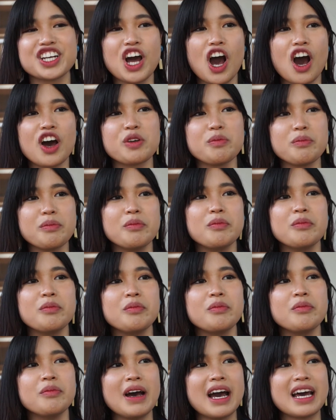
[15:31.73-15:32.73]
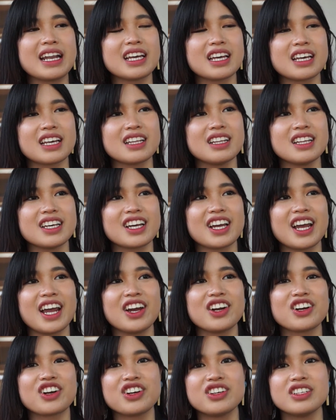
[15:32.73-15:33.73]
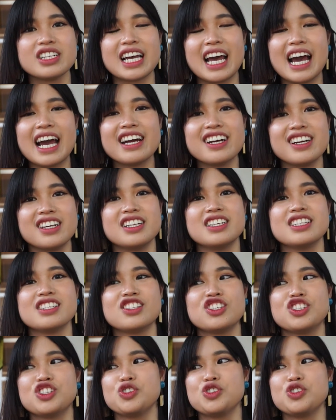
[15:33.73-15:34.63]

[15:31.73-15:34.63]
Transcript: automatic like hair curling iron is